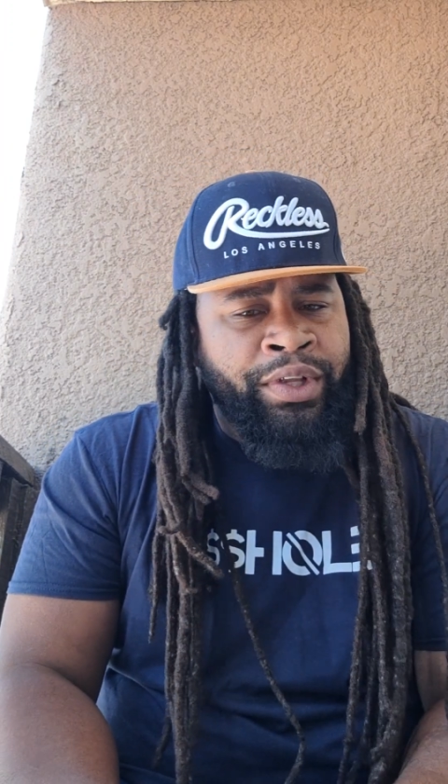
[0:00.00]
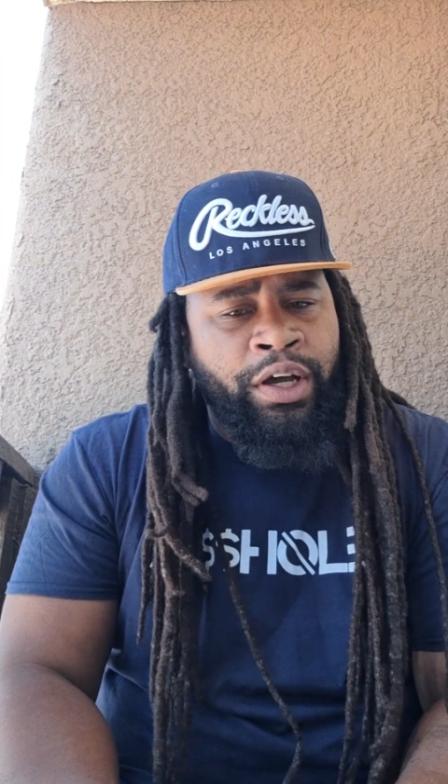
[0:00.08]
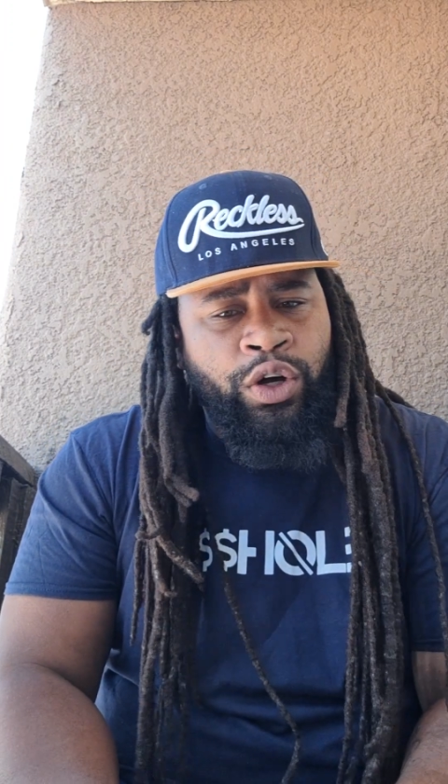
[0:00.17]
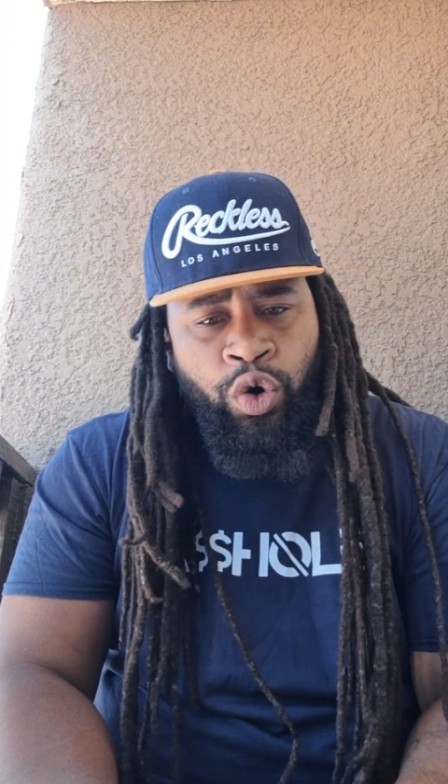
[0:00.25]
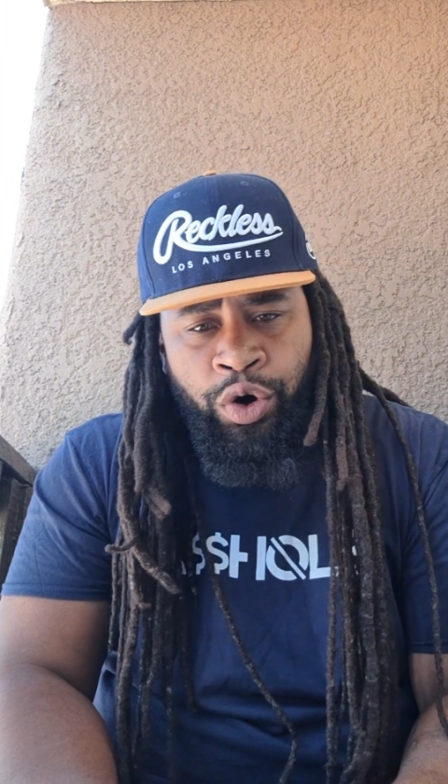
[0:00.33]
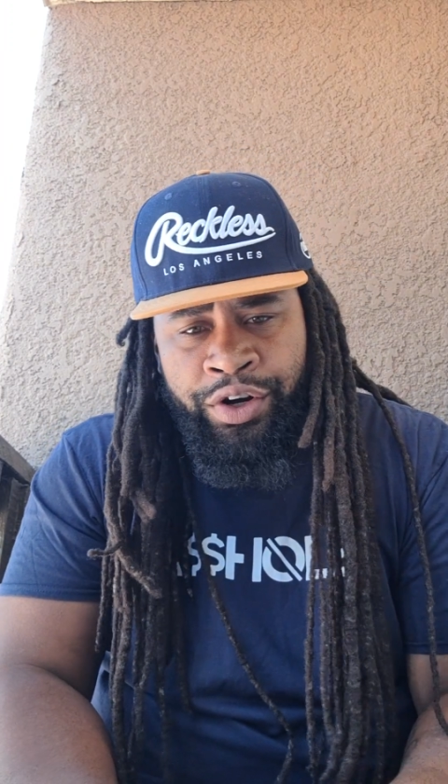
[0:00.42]

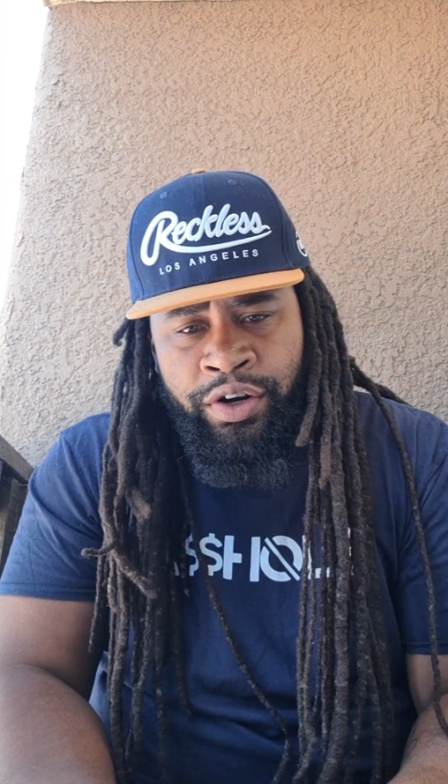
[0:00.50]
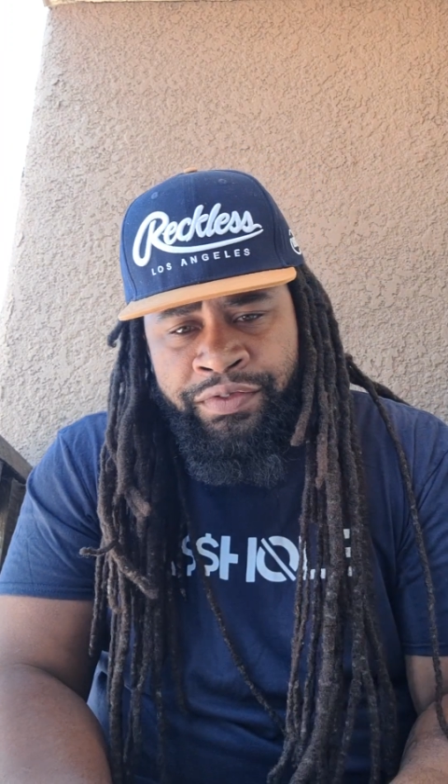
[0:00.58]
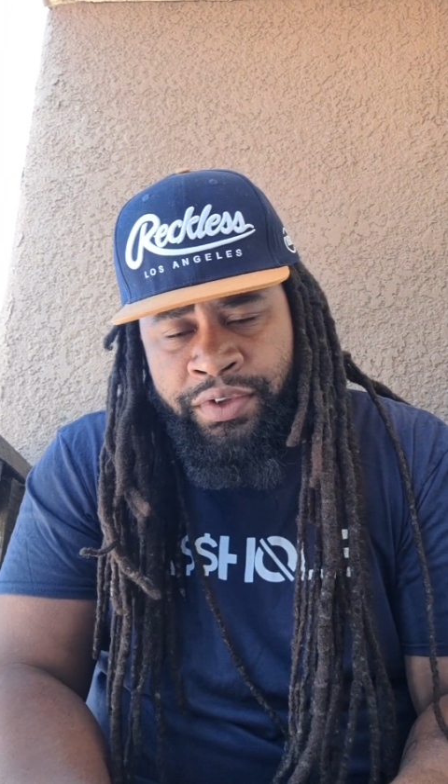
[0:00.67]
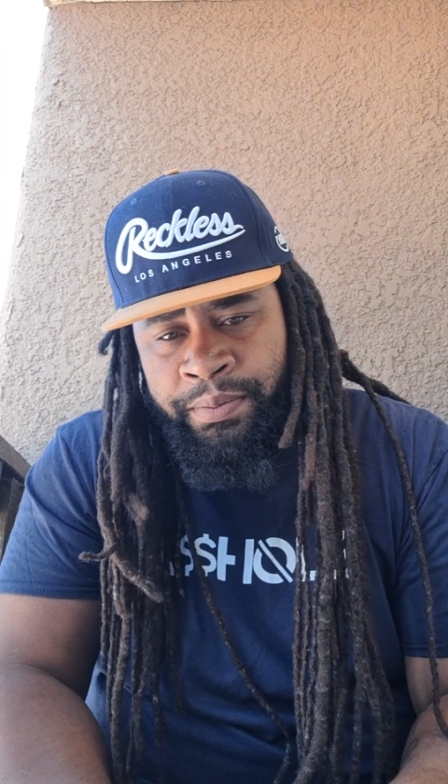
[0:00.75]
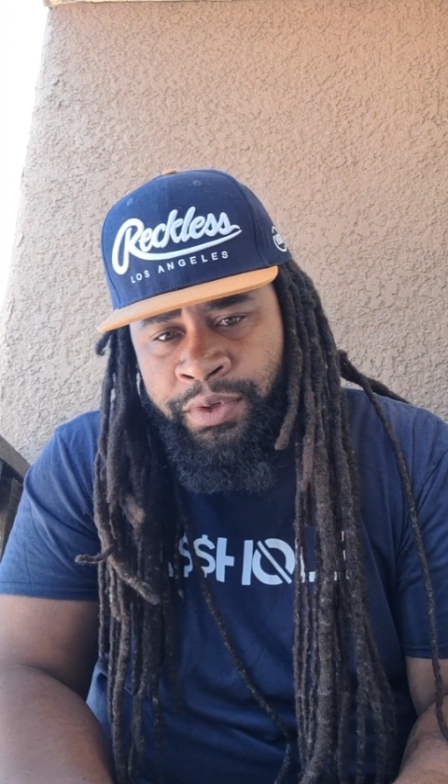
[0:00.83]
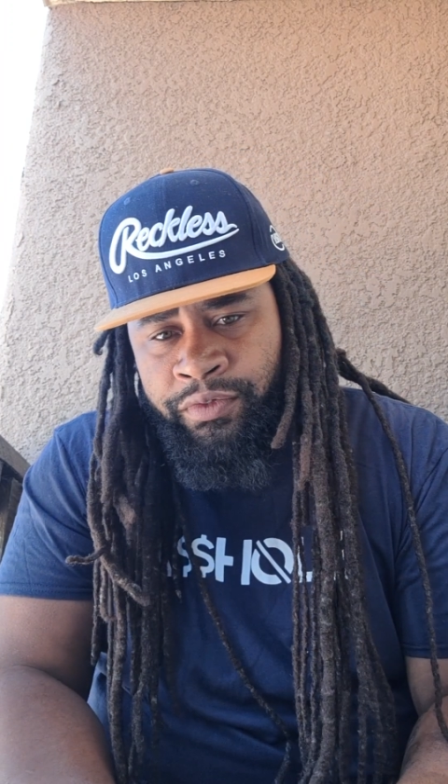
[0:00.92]
a quarter
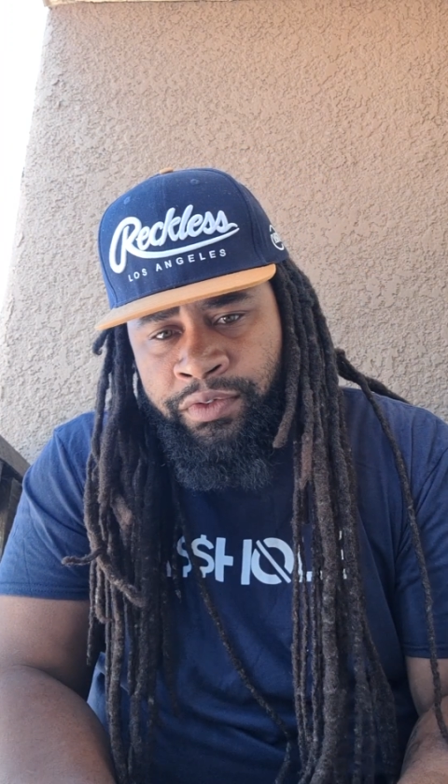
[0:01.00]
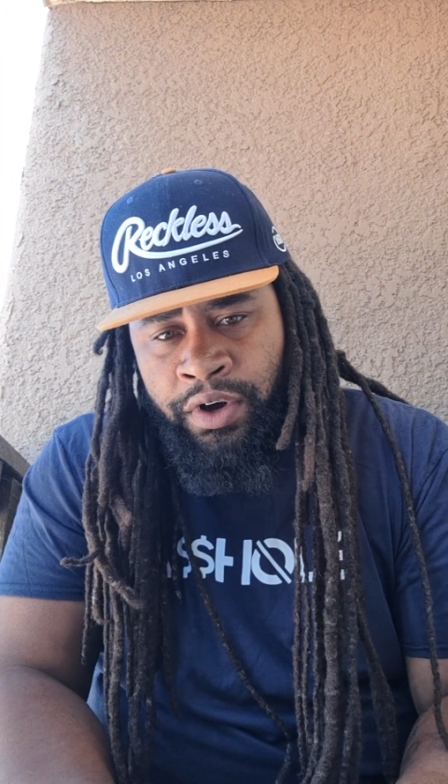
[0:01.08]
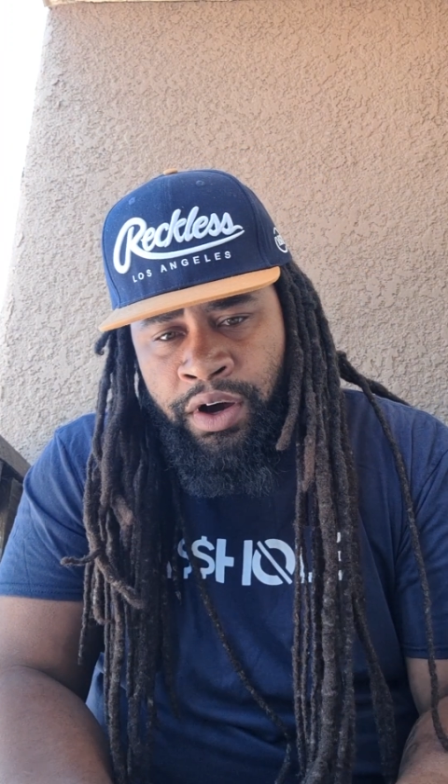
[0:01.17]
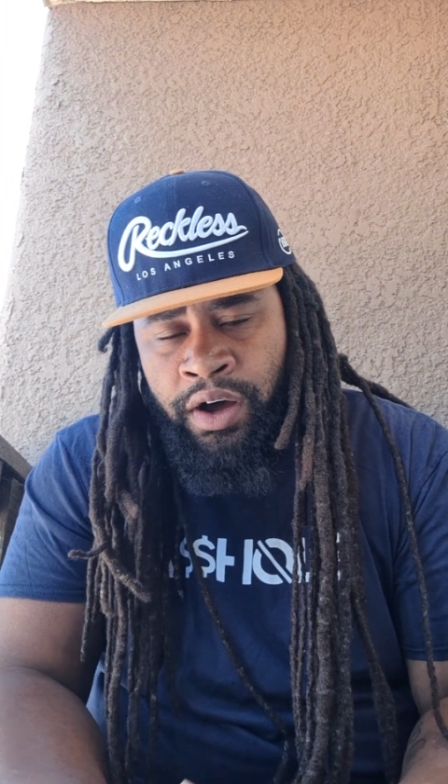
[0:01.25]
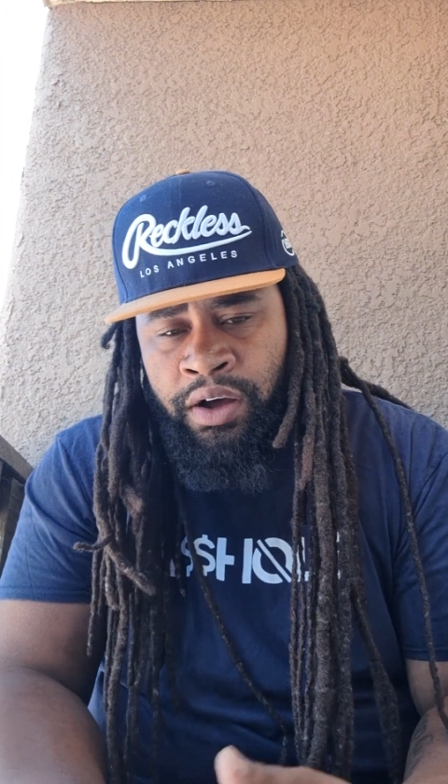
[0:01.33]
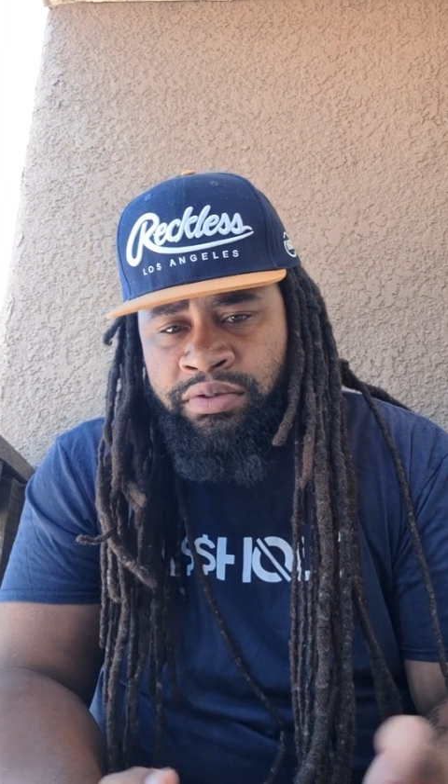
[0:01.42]
of them to
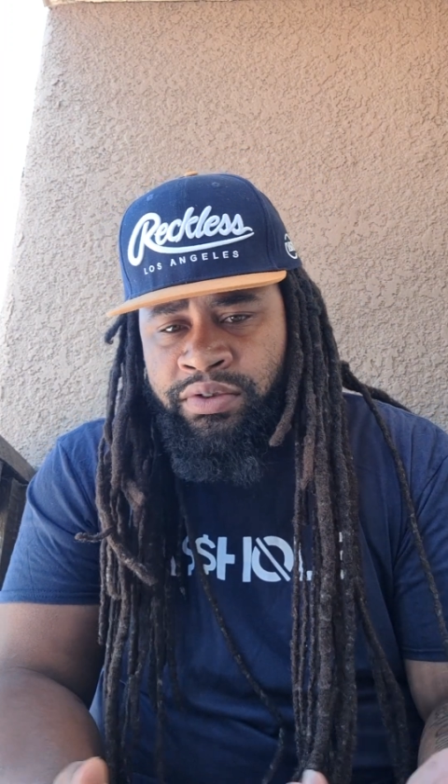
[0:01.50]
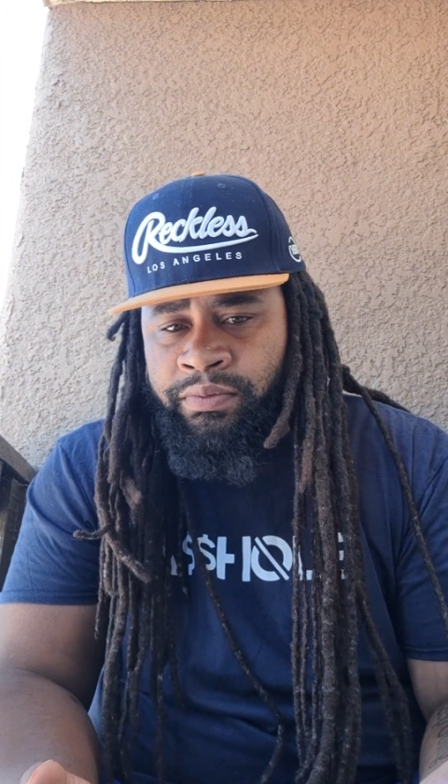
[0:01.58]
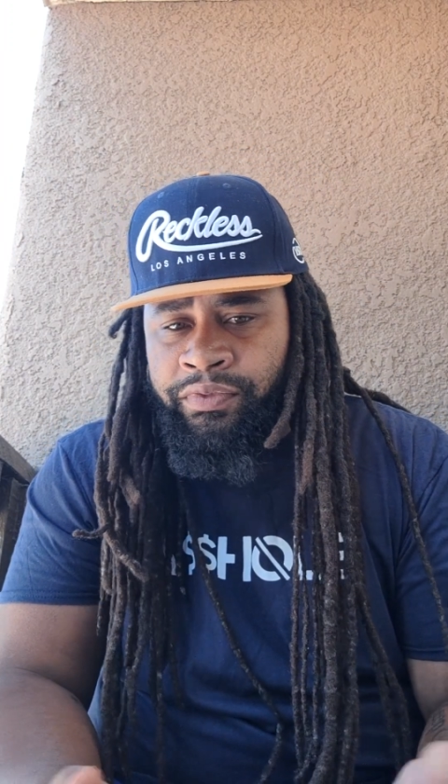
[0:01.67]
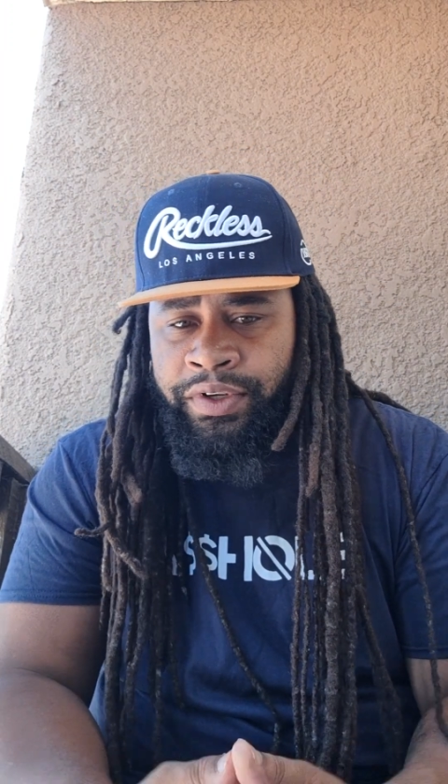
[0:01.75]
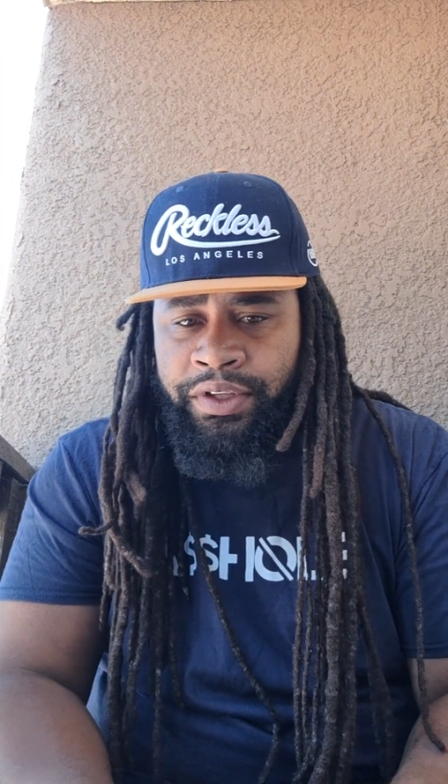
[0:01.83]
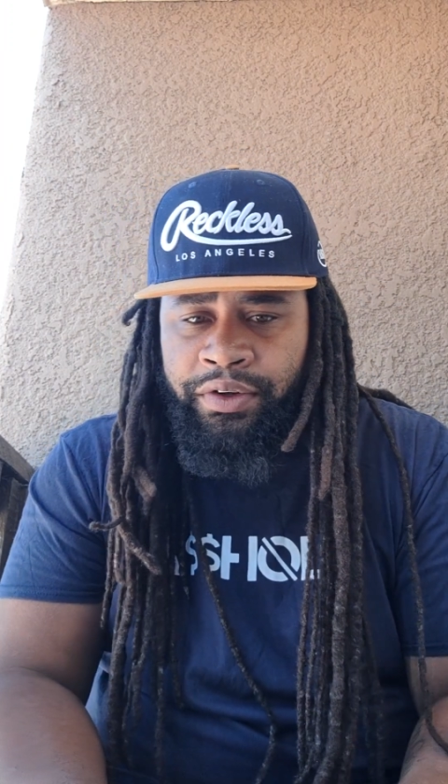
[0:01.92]
fall, some free